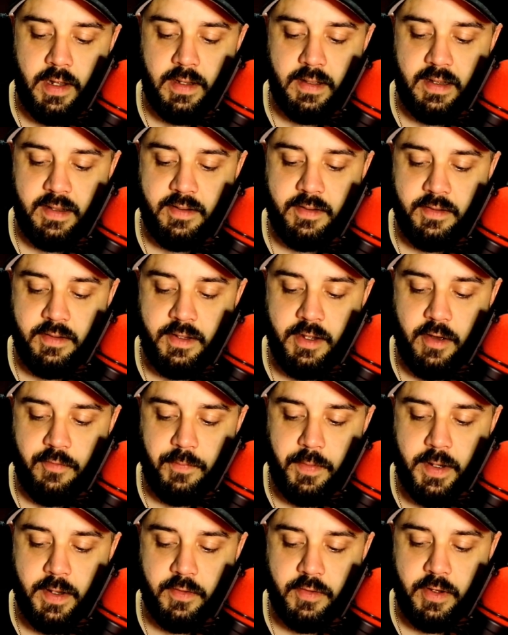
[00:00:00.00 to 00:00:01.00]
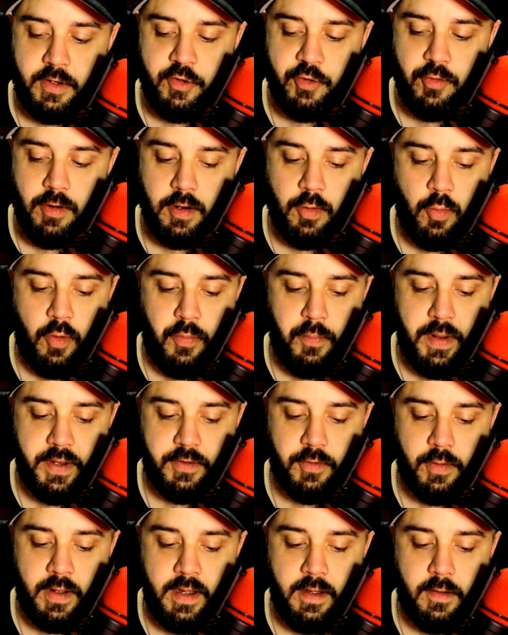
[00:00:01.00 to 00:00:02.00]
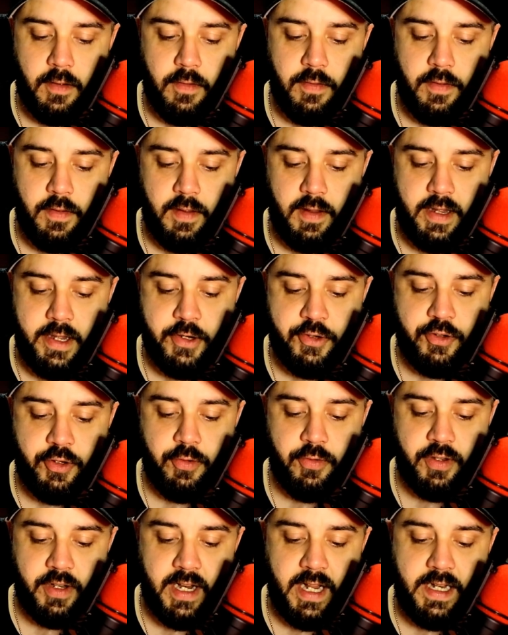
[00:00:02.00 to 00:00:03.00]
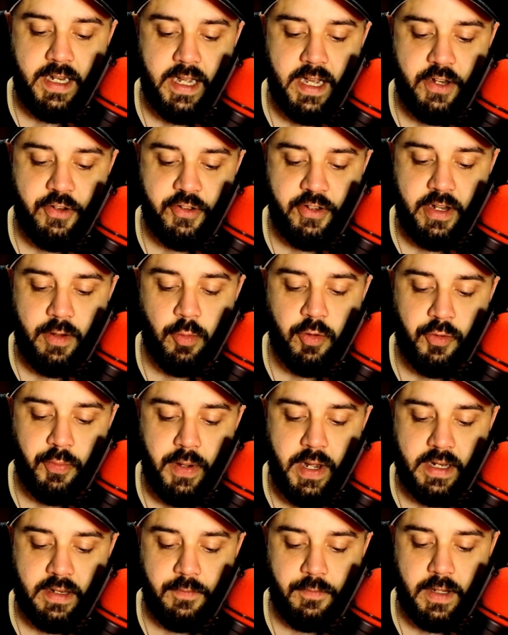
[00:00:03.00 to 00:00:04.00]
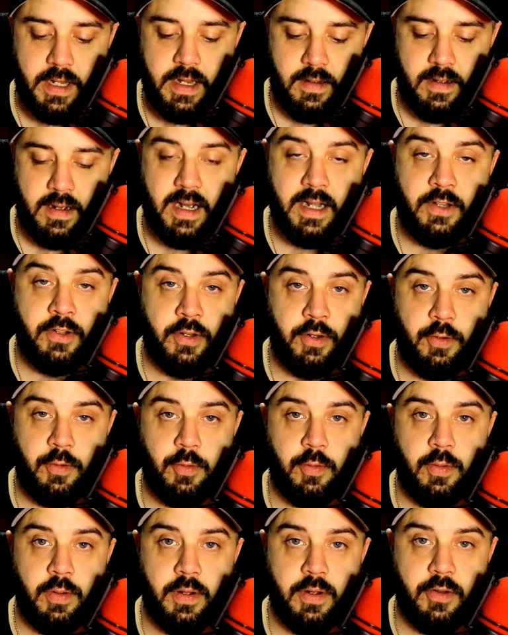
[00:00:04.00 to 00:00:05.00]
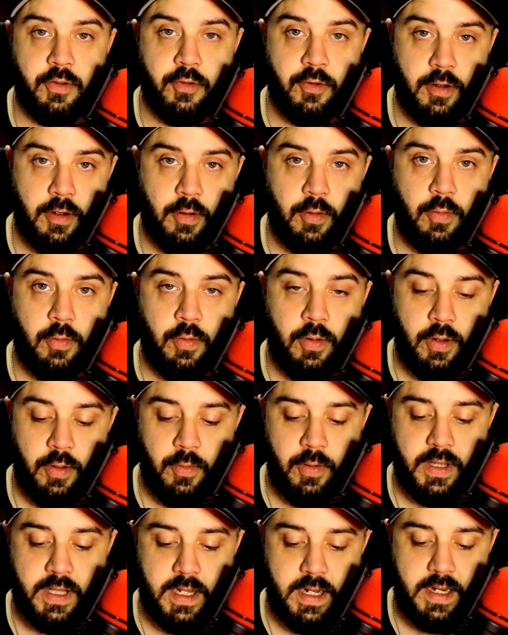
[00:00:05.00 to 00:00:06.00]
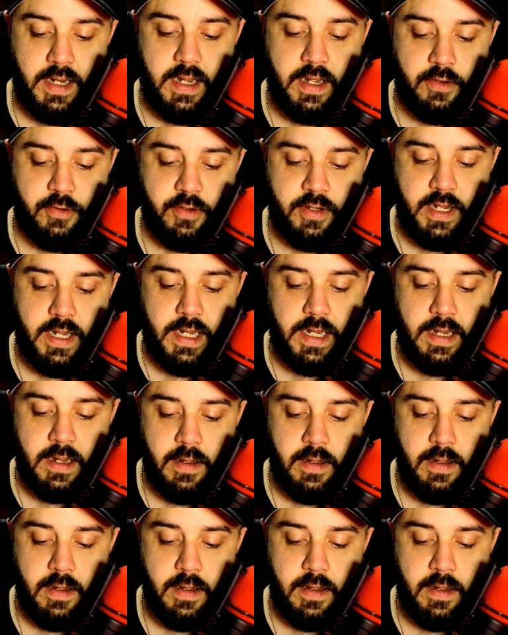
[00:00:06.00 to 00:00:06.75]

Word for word: This is tough because they struggle with mental health issues and ADHD, respectively. I too struggle with ADHD.